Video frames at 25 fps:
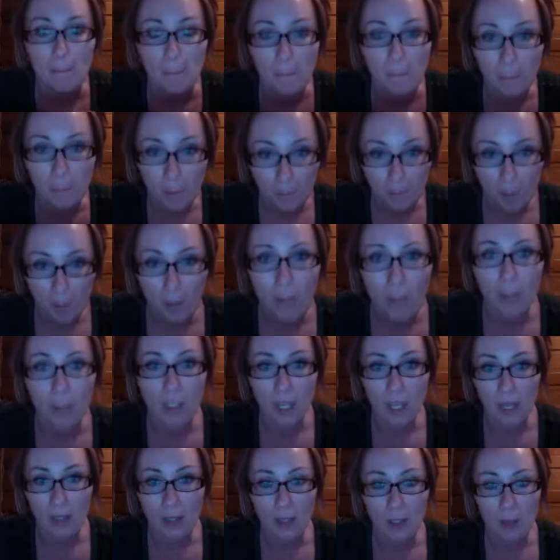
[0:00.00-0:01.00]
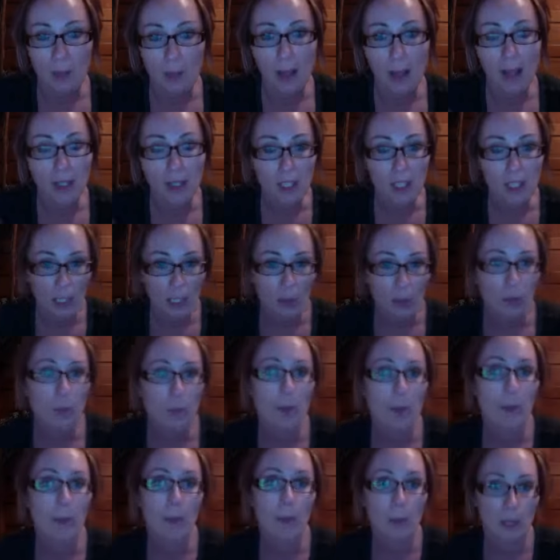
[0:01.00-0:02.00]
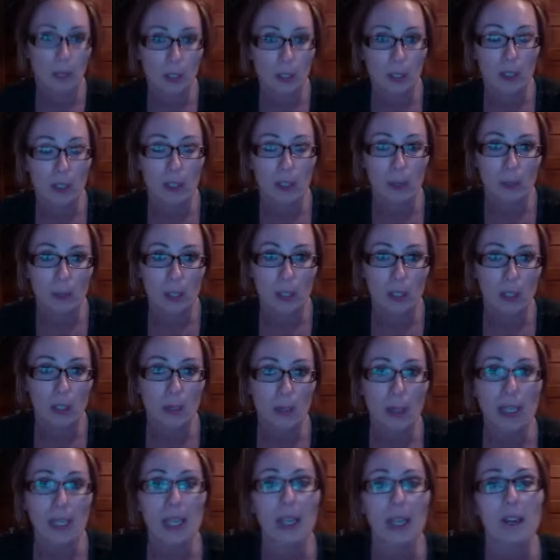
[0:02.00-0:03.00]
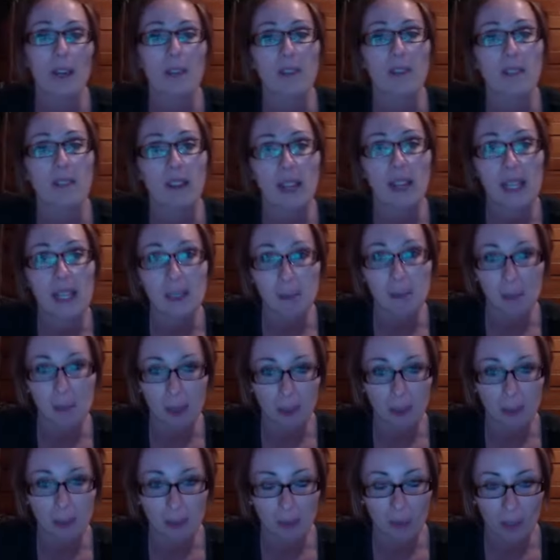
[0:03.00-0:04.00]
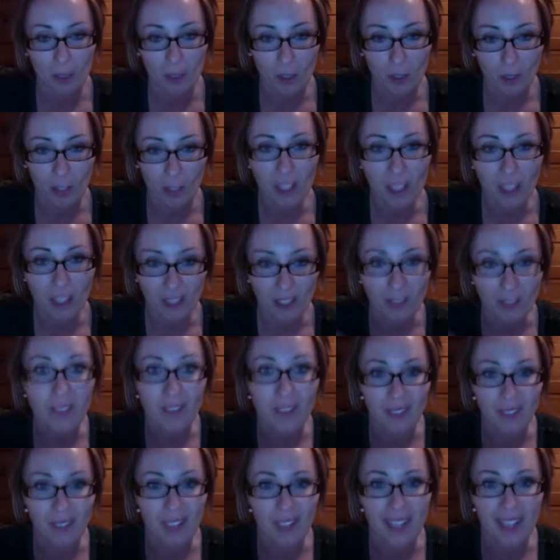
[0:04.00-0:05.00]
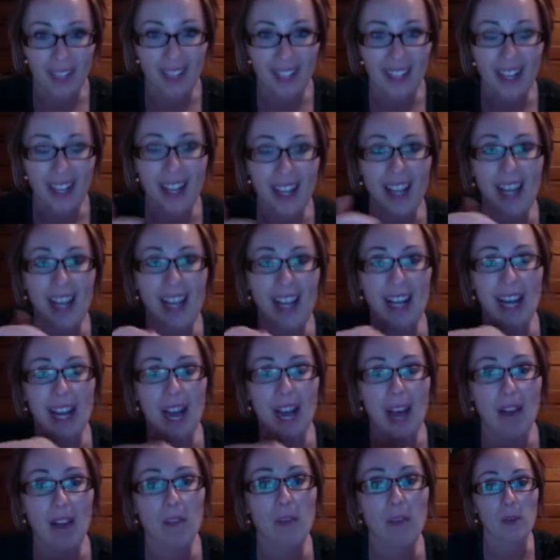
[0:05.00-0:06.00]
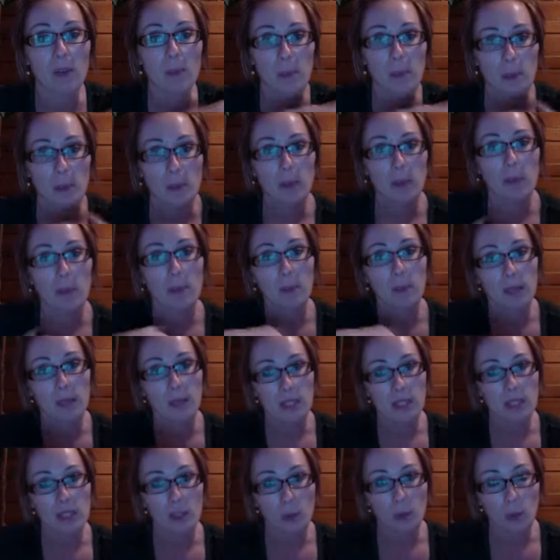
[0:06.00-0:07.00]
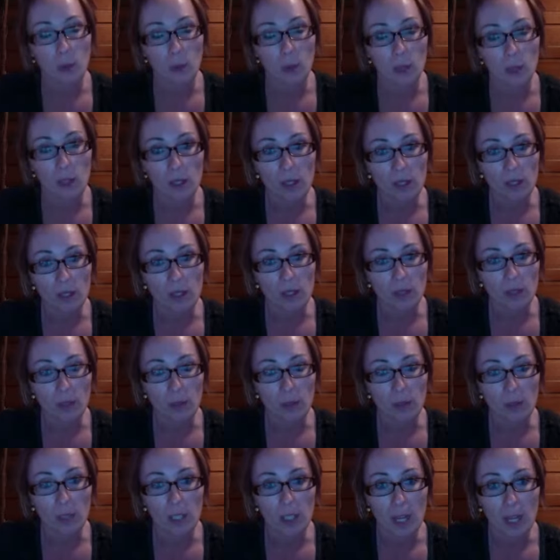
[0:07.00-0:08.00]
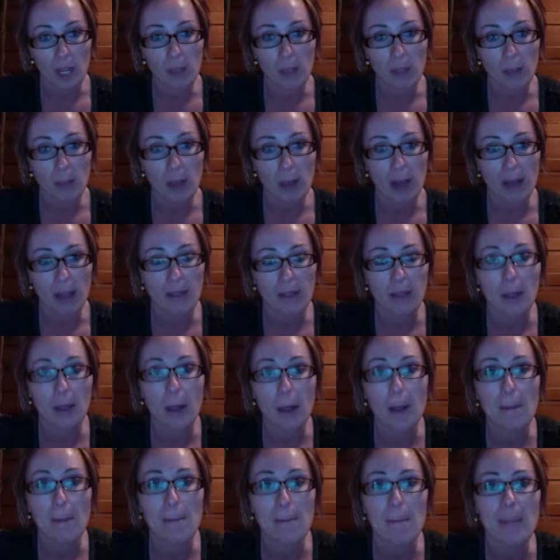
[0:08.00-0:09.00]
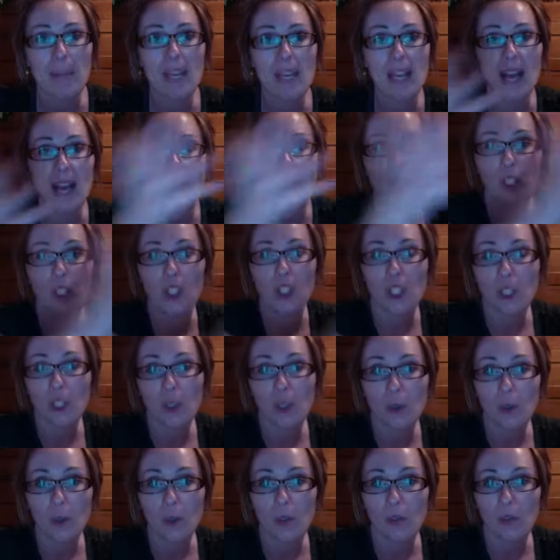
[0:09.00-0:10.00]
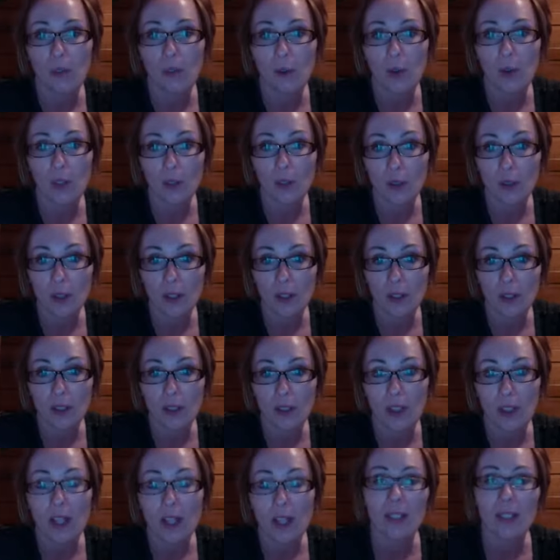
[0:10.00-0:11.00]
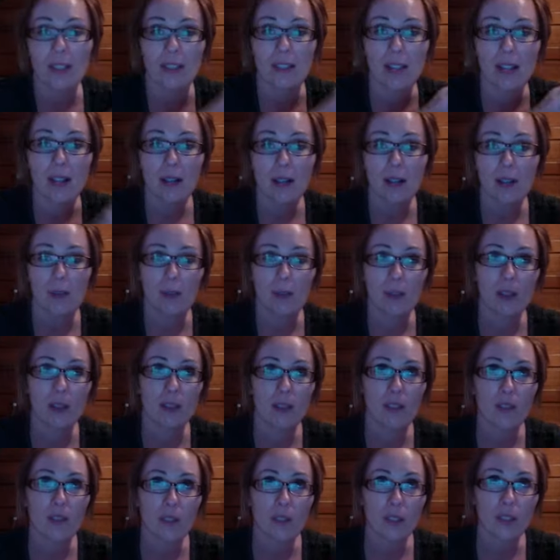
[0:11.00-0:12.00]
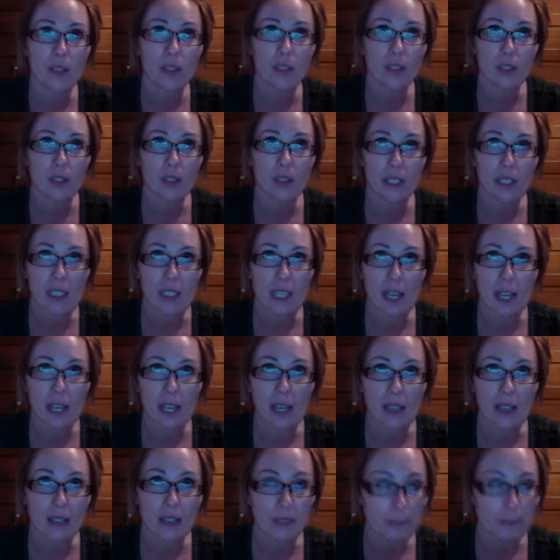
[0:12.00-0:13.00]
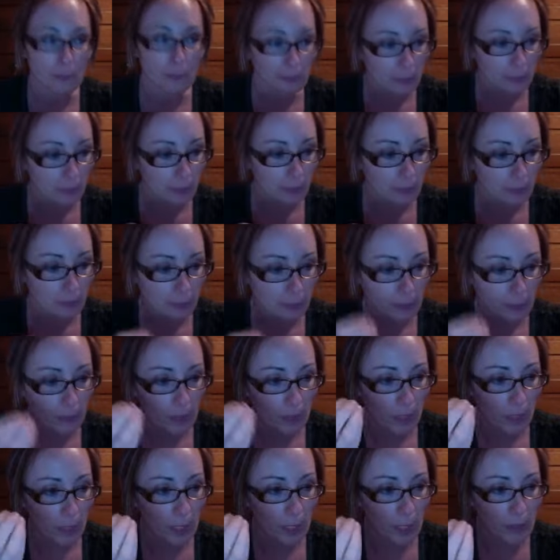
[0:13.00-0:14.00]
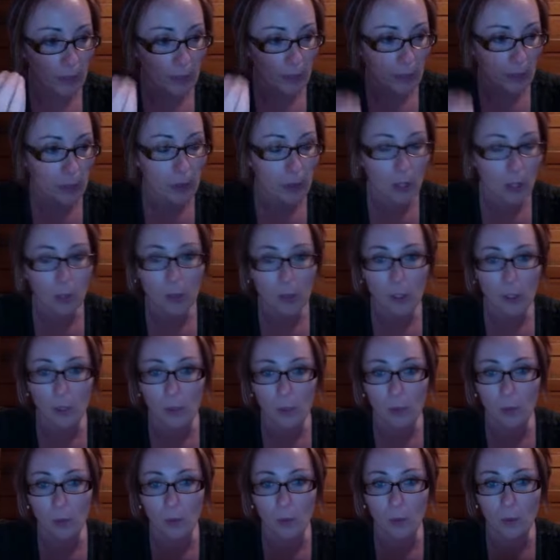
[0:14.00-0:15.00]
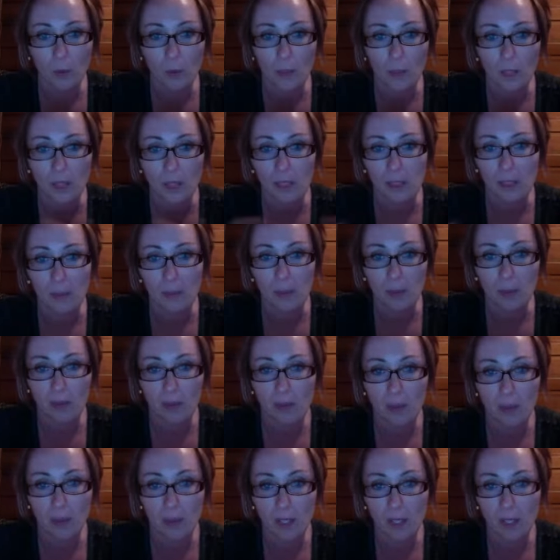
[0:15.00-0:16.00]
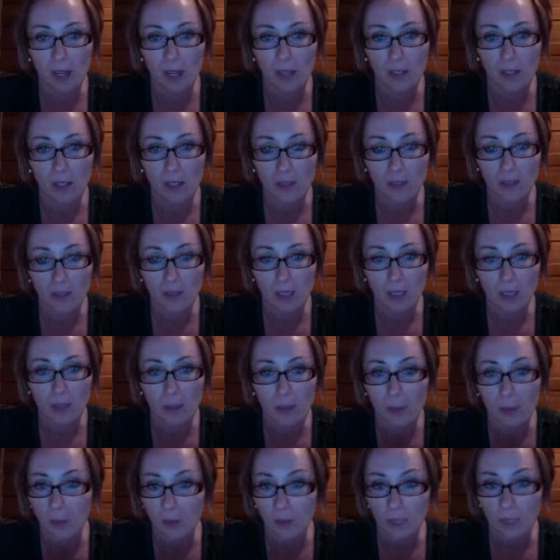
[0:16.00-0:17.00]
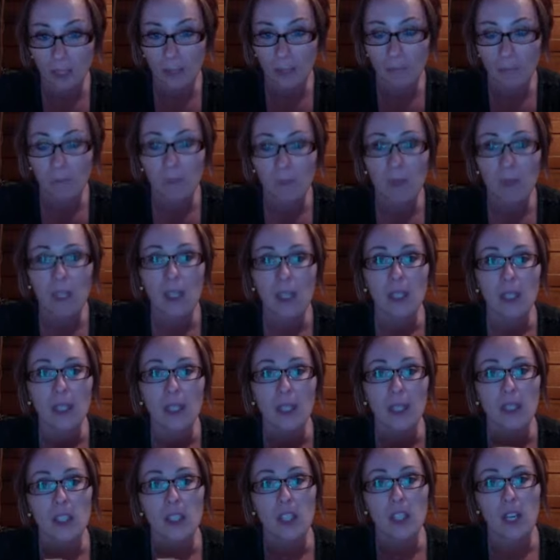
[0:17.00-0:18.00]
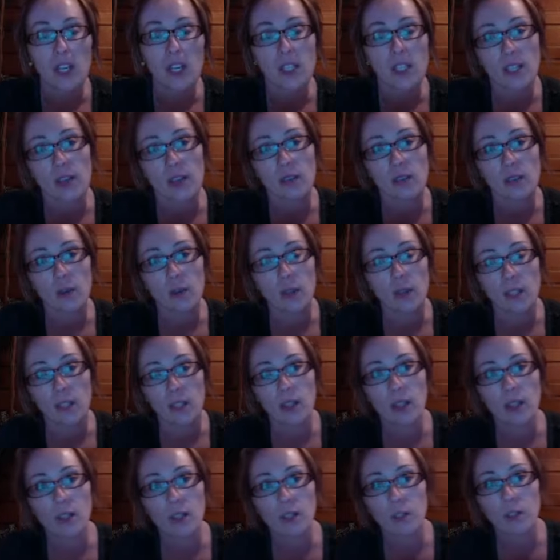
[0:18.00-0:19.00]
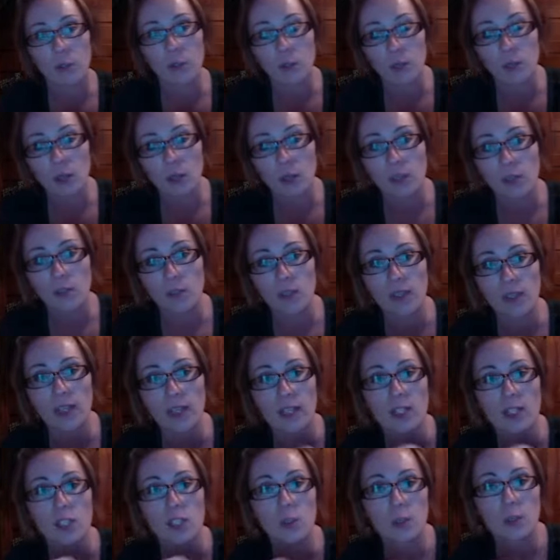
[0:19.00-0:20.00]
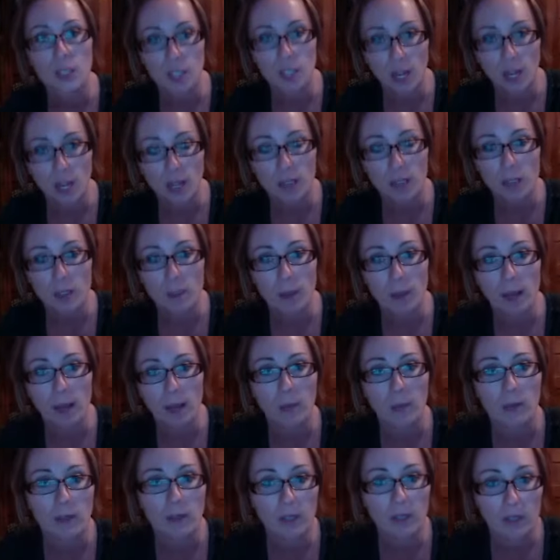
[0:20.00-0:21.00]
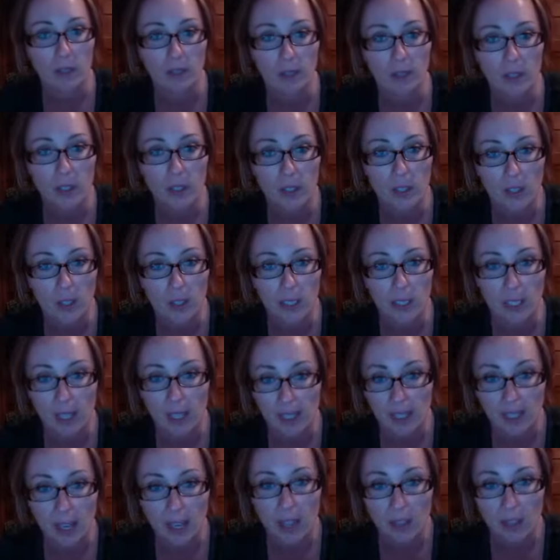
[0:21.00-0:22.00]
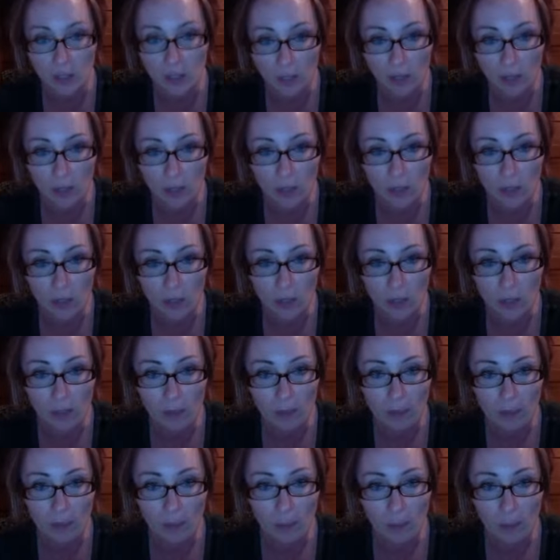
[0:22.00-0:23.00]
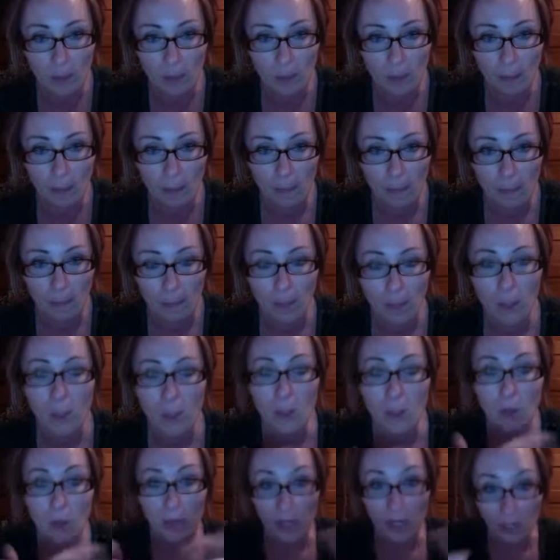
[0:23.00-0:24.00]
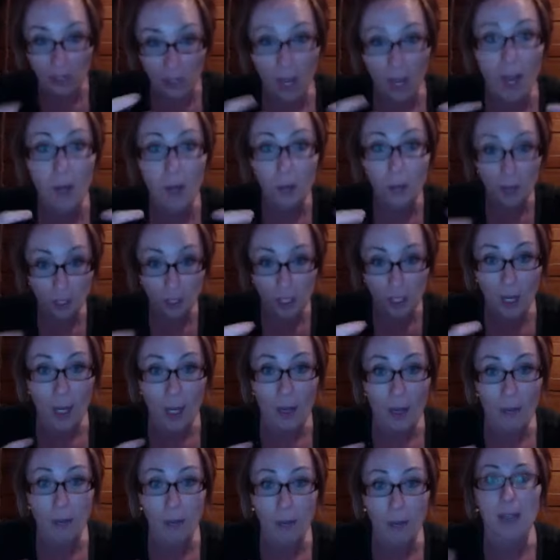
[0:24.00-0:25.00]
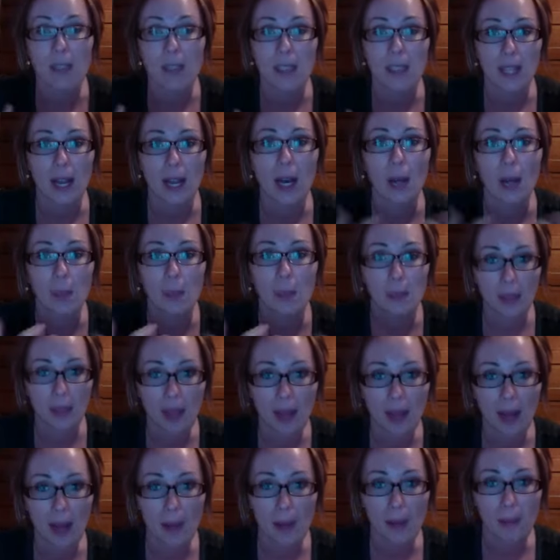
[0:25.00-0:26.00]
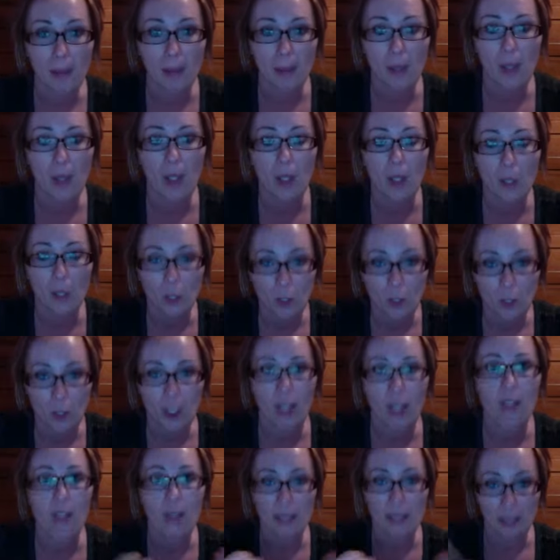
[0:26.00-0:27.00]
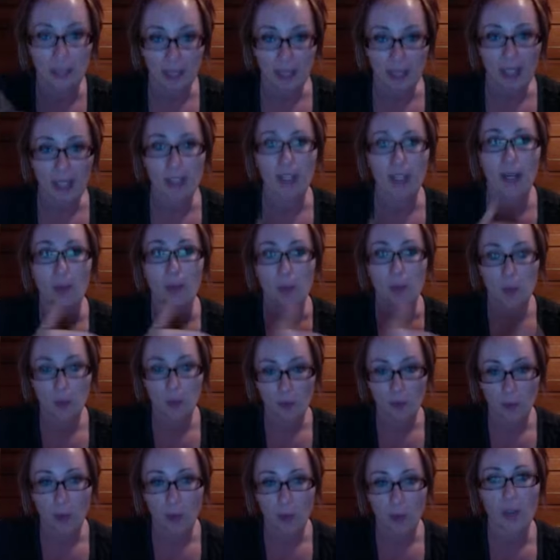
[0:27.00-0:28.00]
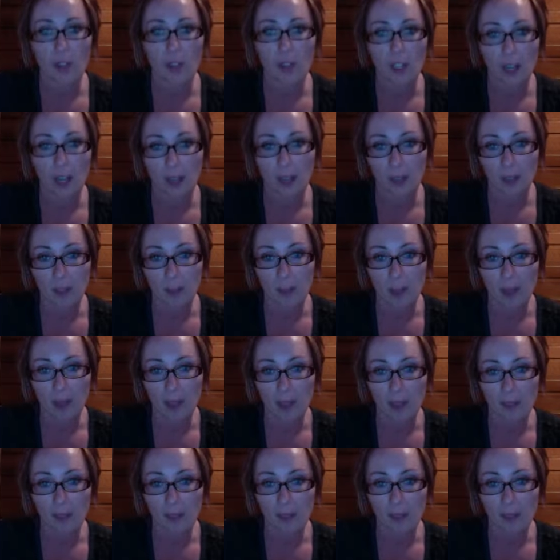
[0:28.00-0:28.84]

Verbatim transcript: promote your challenge pack, share with people what you're going to be doing, invite people to join you, right? And have people that place their orders from their challenge packs be how you afford yours. Because that within the first 30 days, a new coach who, who signs up with the $40 fee only can change that $40 new coach fee into a challenge pack within their first 30 days as a coach. So then it's our job to help them generate the income to afford their challenge pack.